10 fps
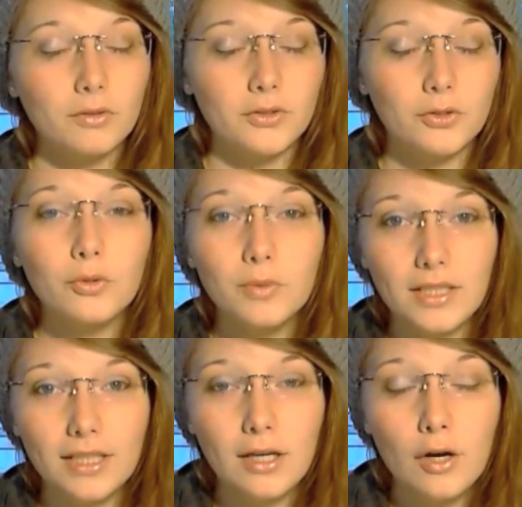So
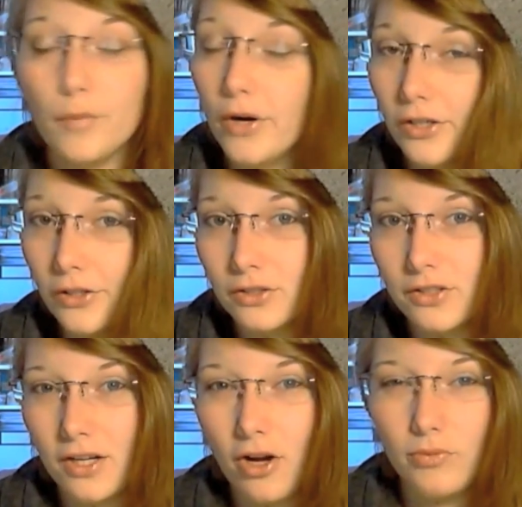normally, particles
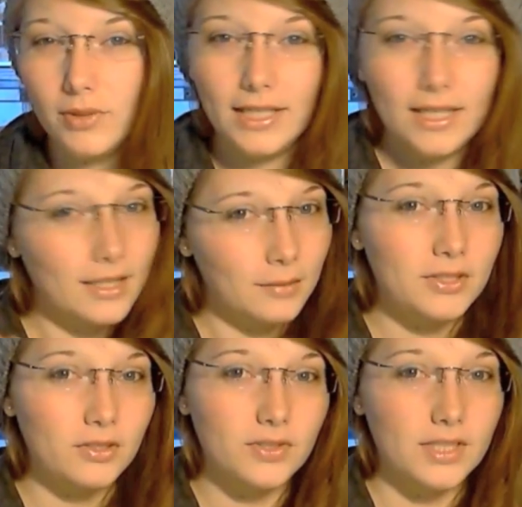are not really
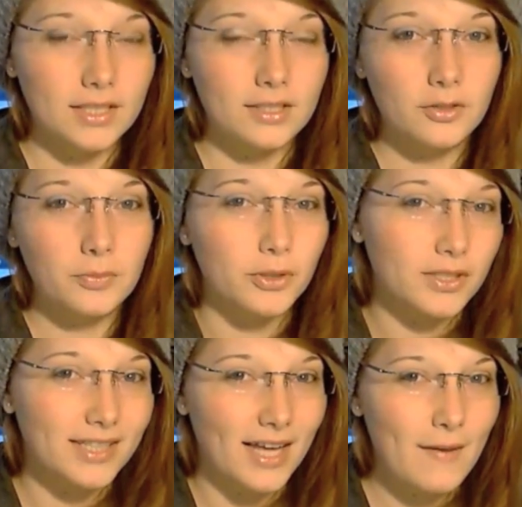elements of a sentence per
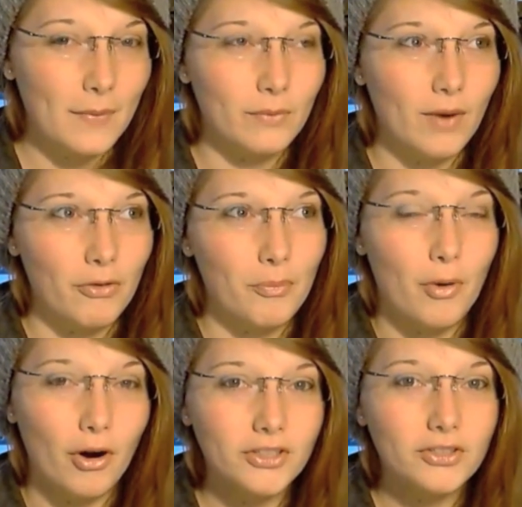se, but rather
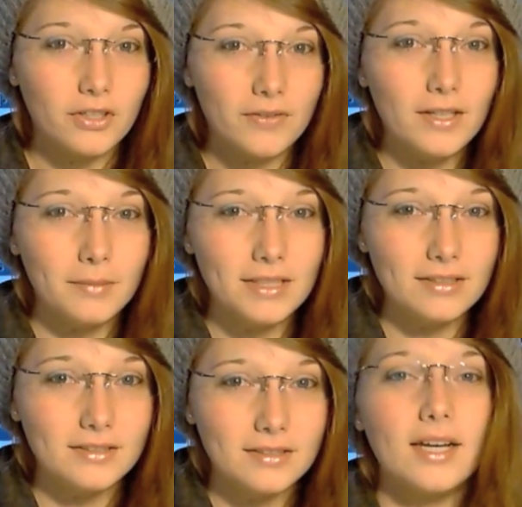parts of
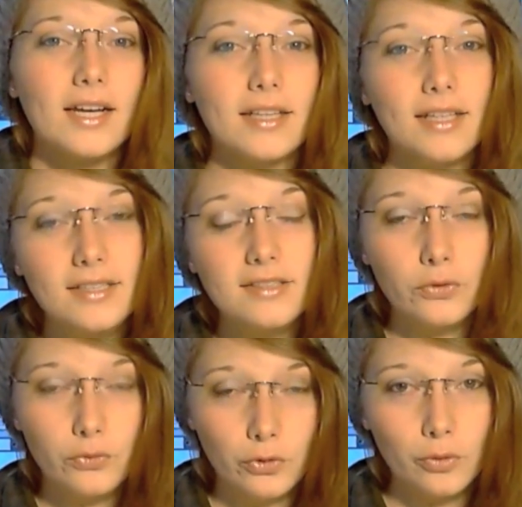elements, at least
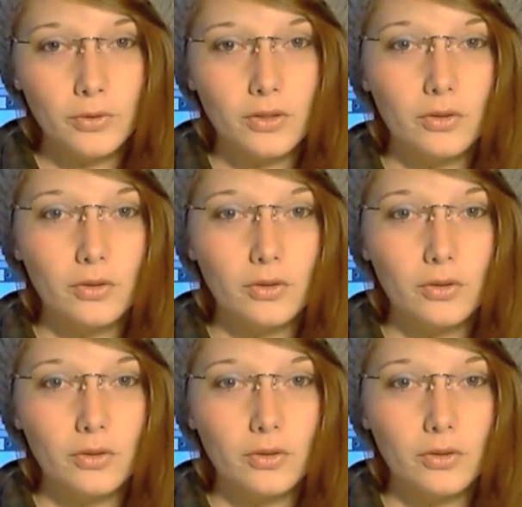in formal